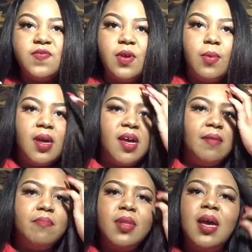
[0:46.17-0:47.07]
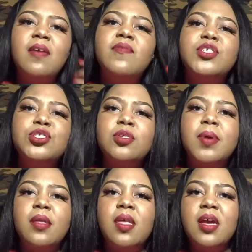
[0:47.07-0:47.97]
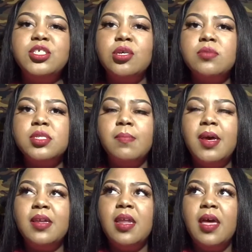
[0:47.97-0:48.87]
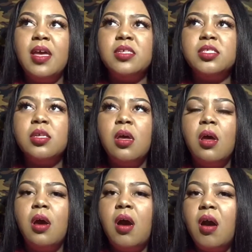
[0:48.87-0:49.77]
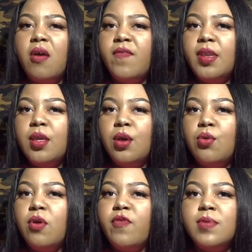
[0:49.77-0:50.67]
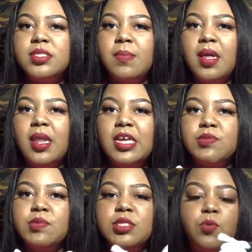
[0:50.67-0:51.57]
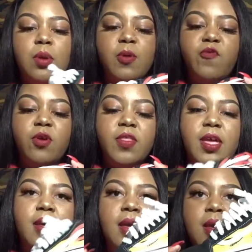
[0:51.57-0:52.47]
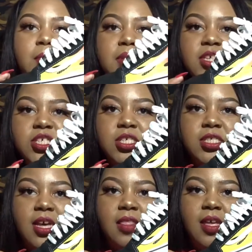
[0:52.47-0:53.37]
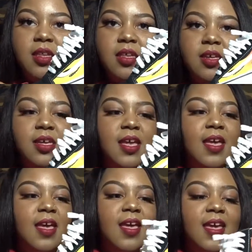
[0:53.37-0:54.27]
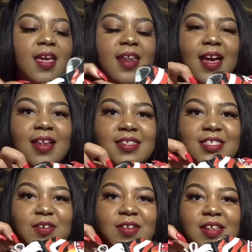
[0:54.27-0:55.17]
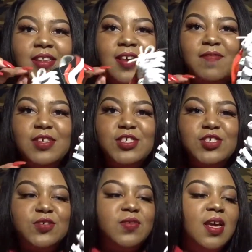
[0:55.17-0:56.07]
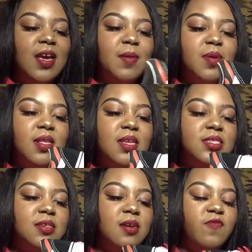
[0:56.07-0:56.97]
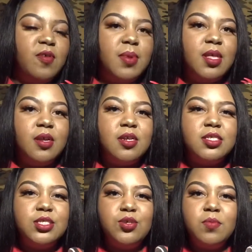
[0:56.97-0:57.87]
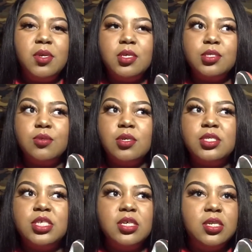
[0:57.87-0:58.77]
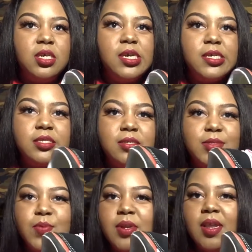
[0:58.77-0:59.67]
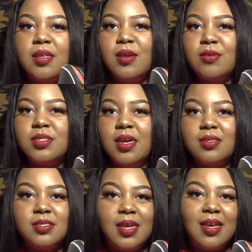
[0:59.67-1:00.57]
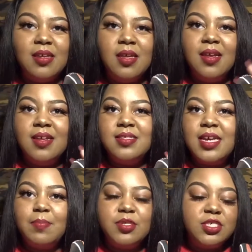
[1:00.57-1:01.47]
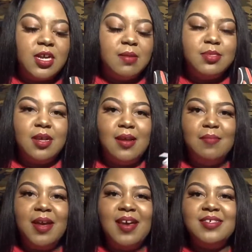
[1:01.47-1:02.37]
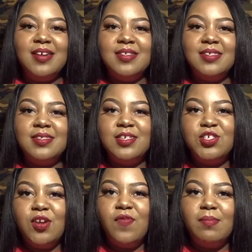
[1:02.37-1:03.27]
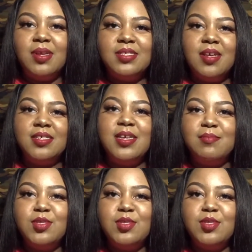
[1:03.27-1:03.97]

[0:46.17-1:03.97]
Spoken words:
for a while, I'm not sure, but I think I showed this in my last haul video, or if it wasn't my last one, it's the one before that. But this is just how they look, and I totally love this shoe. I picked these up from either Zoomies or Tilly's. It was one of like those like skate type of shops. I actually got this t-shirt from the exact same